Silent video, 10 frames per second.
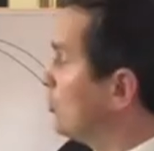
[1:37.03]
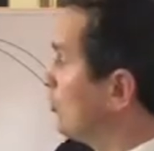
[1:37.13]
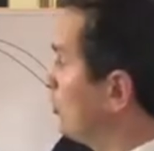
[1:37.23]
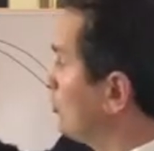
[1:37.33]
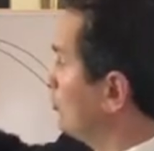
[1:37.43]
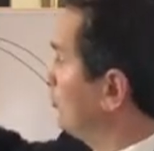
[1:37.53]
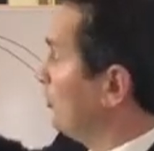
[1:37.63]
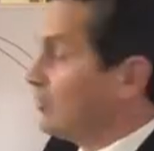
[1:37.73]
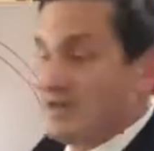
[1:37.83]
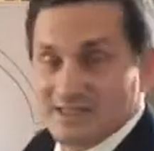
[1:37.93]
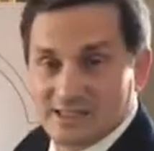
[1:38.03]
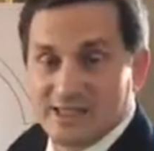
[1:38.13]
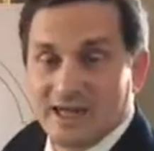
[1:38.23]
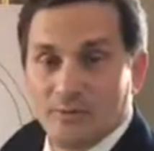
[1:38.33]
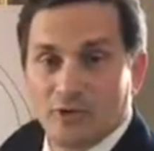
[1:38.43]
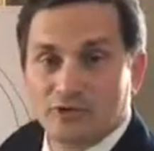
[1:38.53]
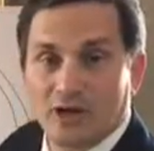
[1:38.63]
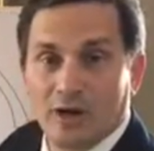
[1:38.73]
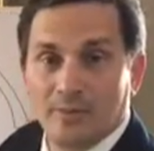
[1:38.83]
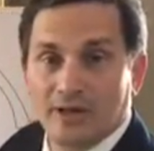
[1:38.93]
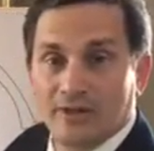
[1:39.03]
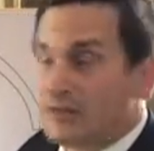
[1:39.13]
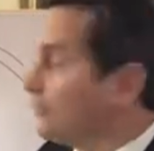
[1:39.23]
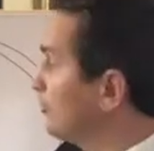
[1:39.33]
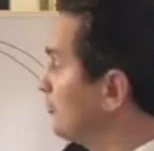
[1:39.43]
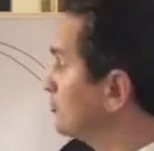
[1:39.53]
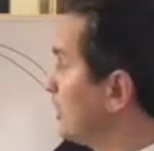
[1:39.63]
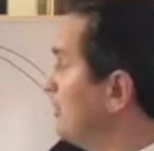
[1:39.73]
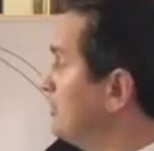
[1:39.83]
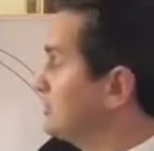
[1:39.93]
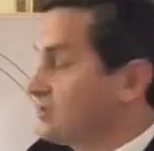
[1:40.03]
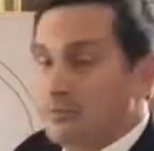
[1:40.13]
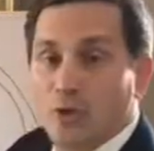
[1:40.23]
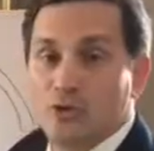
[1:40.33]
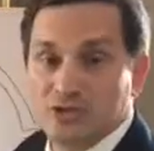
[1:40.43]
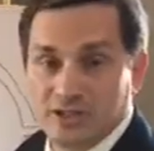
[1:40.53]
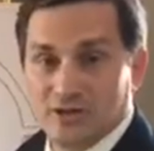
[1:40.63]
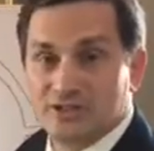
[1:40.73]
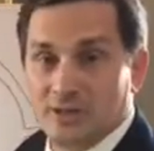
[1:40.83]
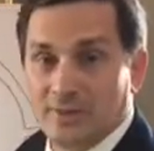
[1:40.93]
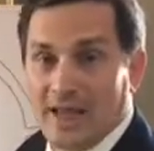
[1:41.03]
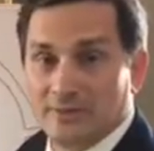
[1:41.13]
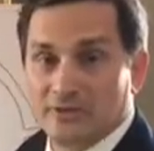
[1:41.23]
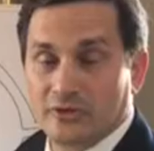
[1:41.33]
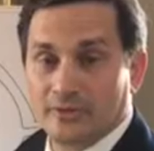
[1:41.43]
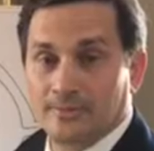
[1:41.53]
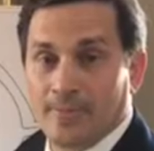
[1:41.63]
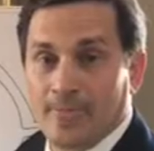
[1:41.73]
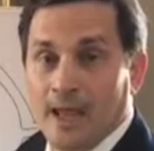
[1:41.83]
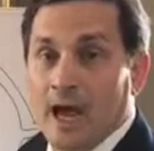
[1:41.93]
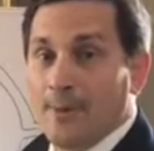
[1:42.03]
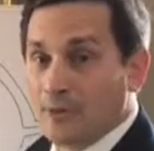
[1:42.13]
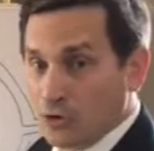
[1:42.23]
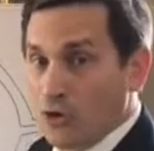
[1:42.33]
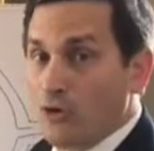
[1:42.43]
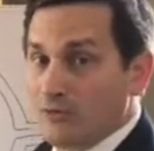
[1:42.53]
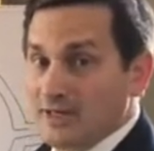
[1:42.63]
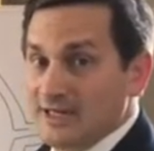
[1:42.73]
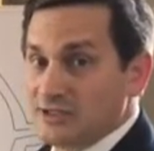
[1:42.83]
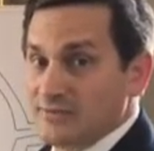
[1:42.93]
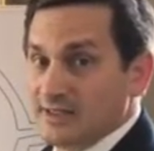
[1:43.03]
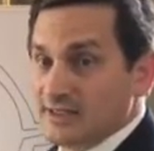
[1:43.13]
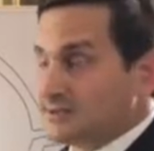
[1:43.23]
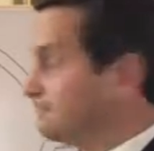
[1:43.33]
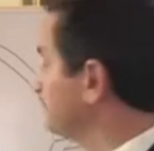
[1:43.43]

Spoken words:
Cortical spoking is the second most common, and the third most common is the posterior subcapsular. I'm going to go over each of these.